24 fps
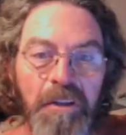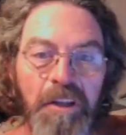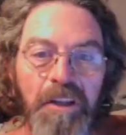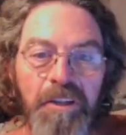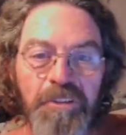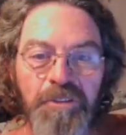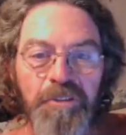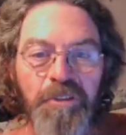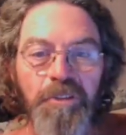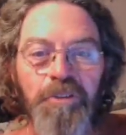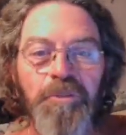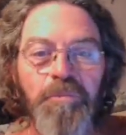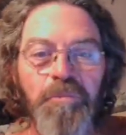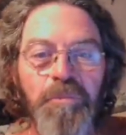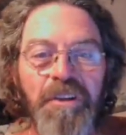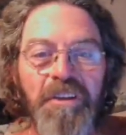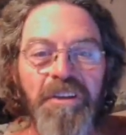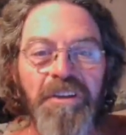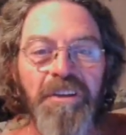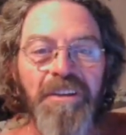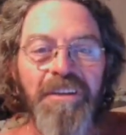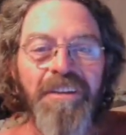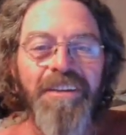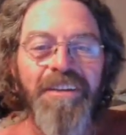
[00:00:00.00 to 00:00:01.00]
That's just
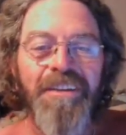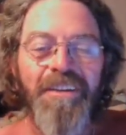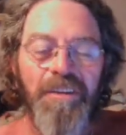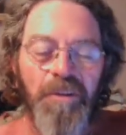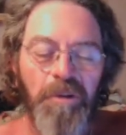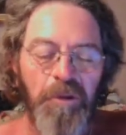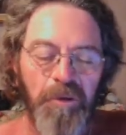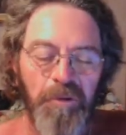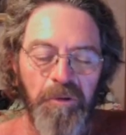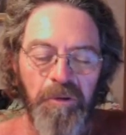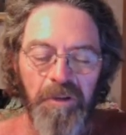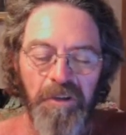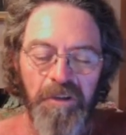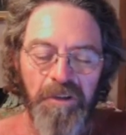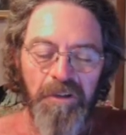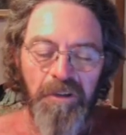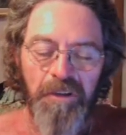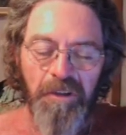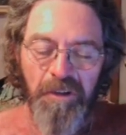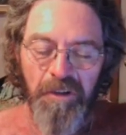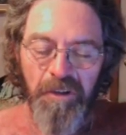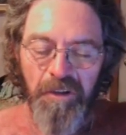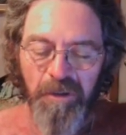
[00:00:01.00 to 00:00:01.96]
me, all right?